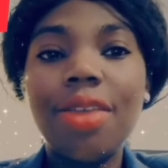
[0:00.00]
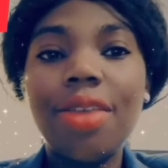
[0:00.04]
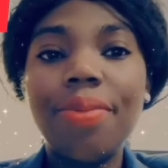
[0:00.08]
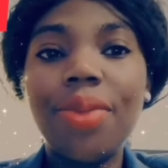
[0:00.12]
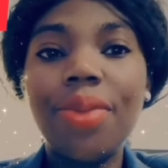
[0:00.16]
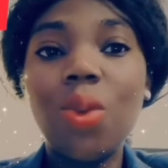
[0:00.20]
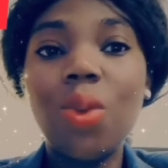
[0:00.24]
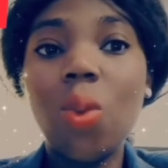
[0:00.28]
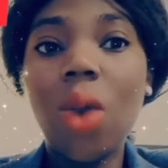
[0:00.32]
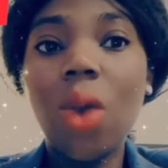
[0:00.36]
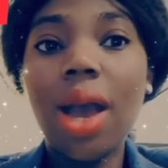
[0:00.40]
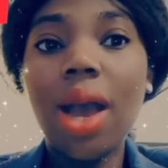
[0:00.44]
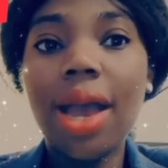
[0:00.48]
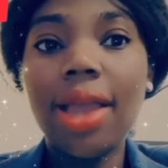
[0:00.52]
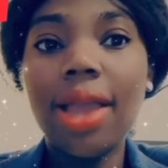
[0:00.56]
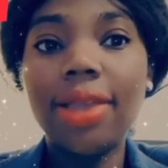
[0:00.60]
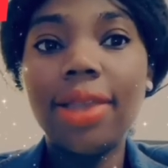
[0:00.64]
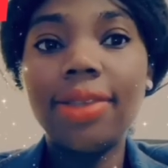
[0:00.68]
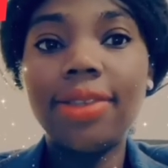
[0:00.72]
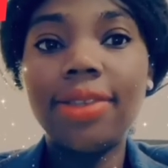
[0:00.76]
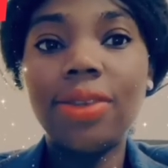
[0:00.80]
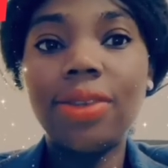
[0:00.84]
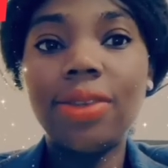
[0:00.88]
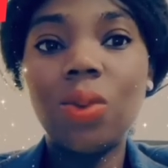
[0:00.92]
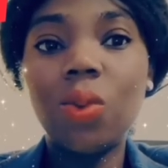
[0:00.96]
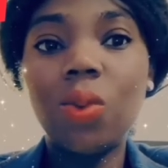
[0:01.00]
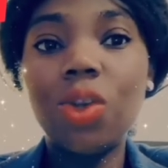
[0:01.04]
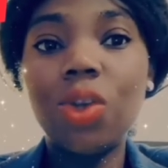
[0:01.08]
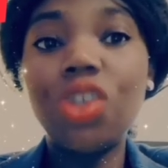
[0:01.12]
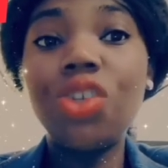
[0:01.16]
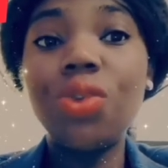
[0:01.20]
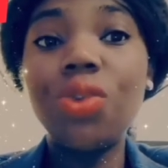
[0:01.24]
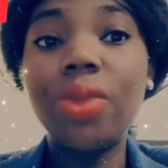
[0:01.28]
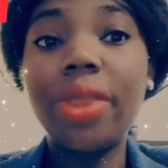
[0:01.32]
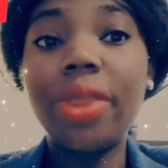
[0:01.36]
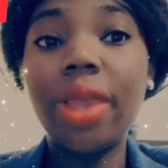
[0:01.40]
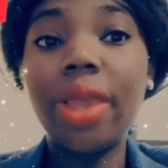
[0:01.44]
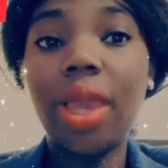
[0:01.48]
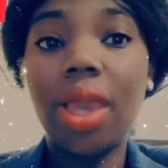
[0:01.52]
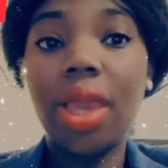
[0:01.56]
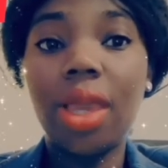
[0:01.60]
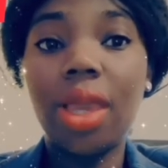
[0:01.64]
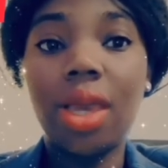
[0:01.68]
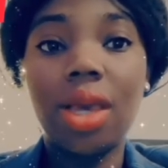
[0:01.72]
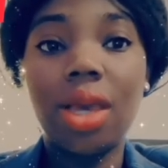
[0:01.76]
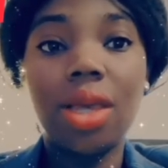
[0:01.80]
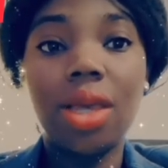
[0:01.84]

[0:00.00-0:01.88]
be wise what you take